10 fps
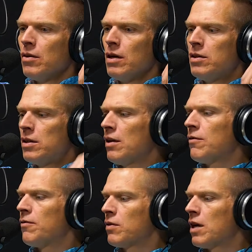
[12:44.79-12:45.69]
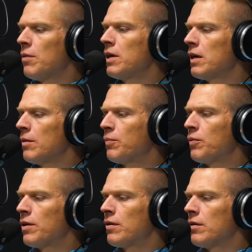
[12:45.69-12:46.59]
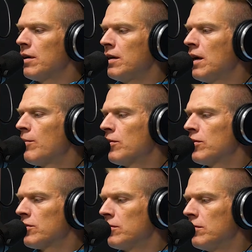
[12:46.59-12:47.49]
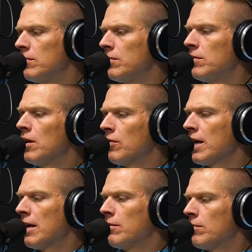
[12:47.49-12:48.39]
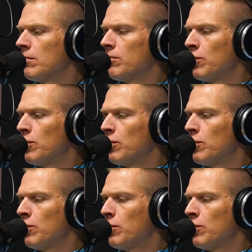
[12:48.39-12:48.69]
instead of coming up with a number, just again,